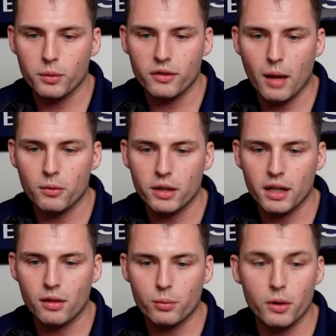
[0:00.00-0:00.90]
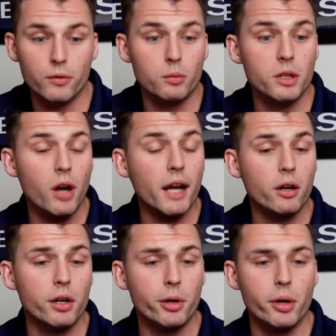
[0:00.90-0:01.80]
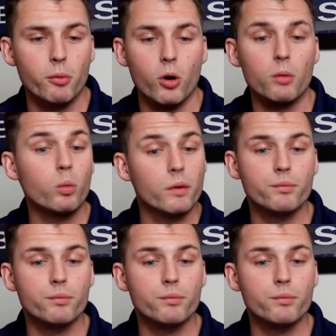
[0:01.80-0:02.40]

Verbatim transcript: we stop looking in the rearview mirror. I couldn't agree more.